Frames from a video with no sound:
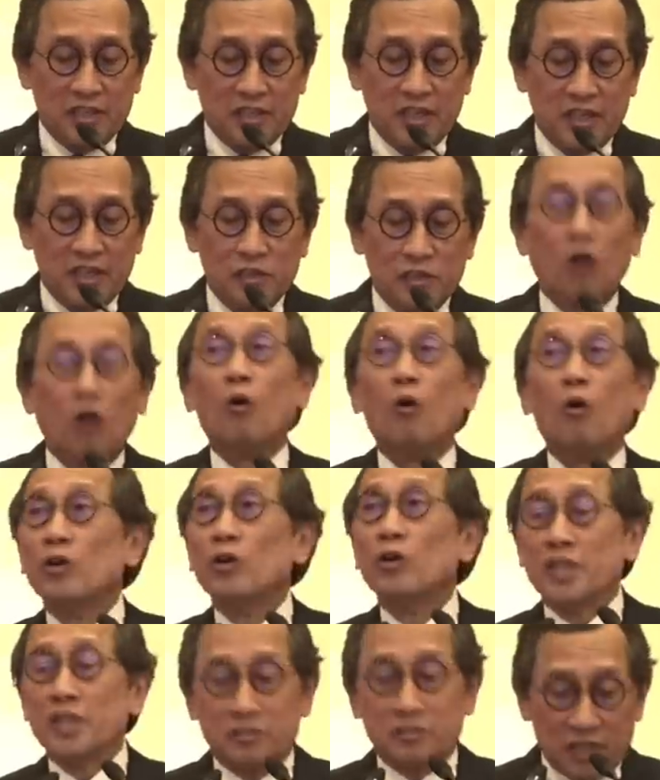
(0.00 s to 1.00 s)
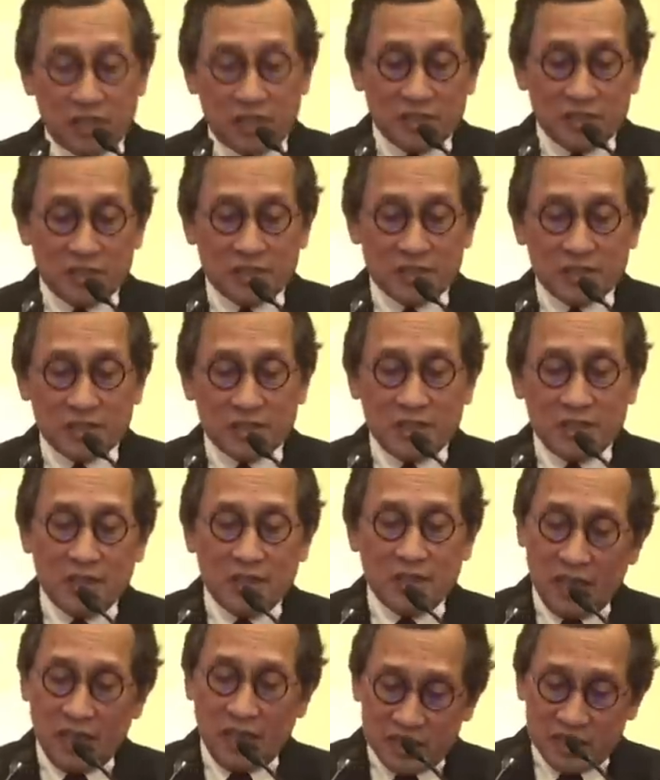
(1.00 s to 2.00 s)
in your own interests,
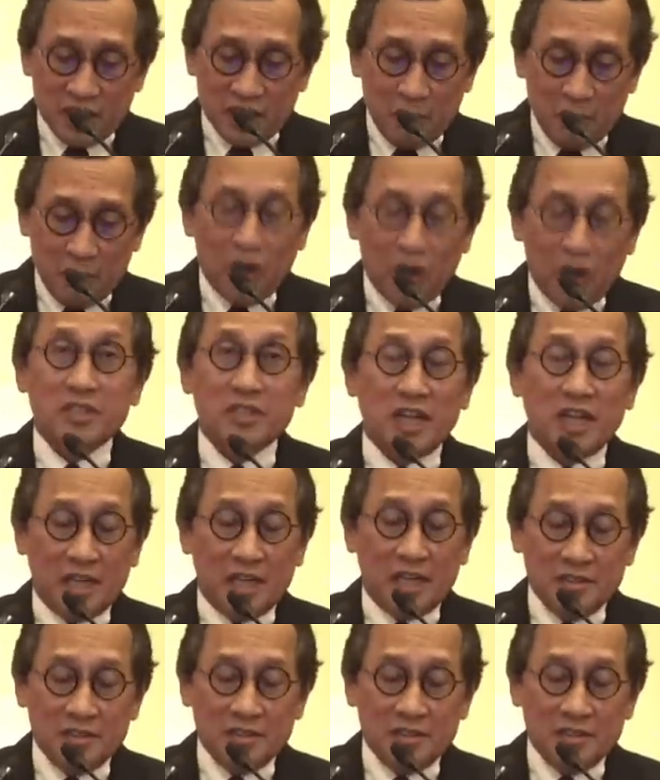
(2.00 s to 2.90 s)
as Singapore has done,